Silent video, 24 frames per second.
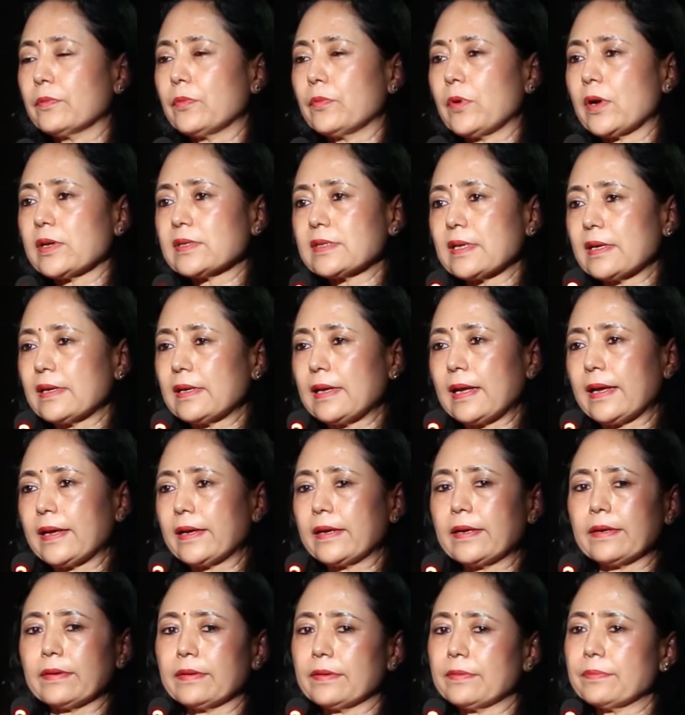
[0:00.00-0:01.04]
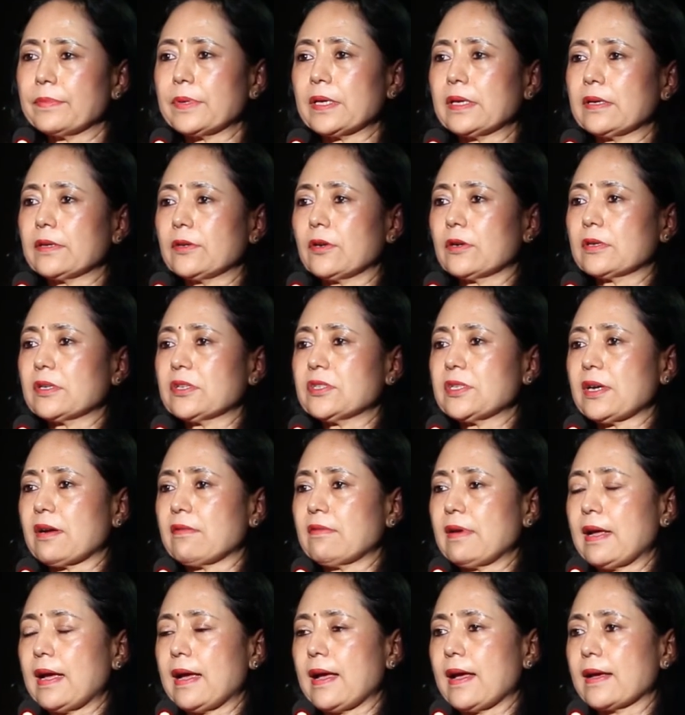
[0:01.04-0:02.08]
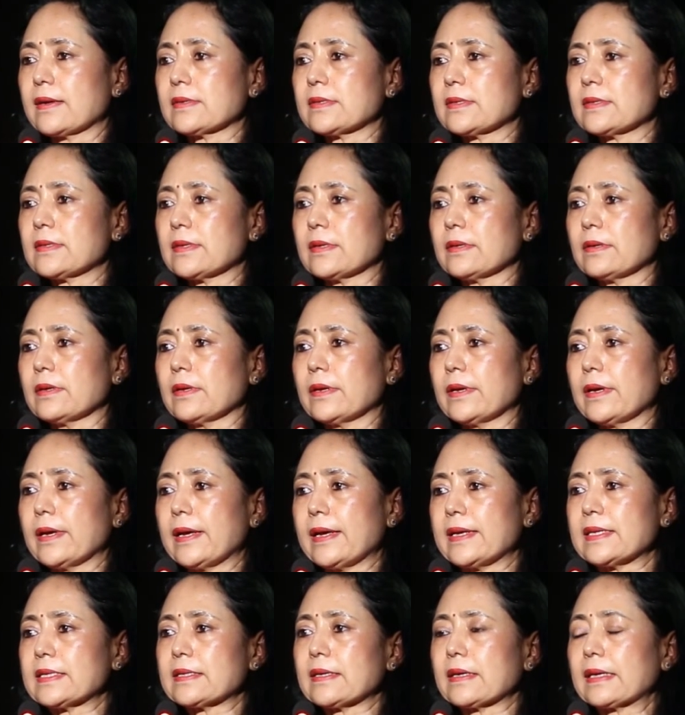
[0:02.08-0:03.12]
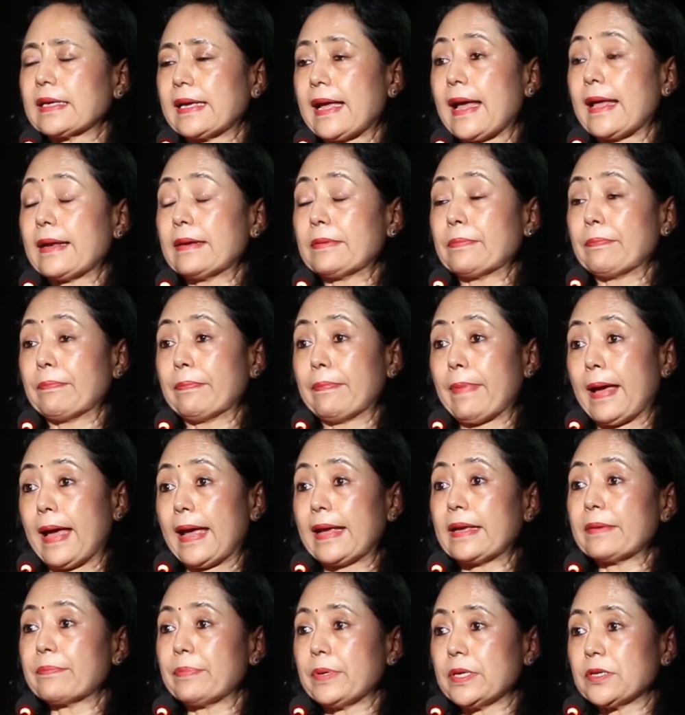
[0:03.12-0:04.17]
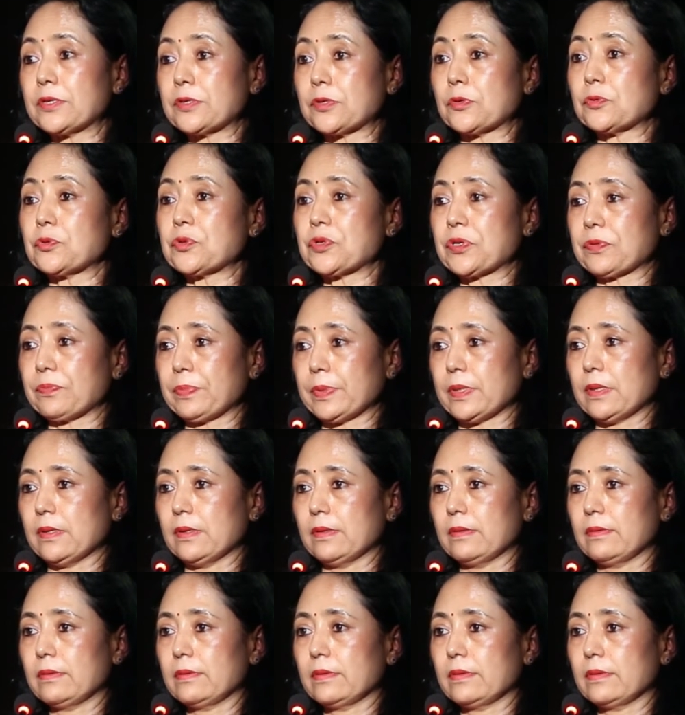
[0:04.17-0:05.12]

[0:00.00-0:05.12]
Dr. Chawla asked, can bank be sociable?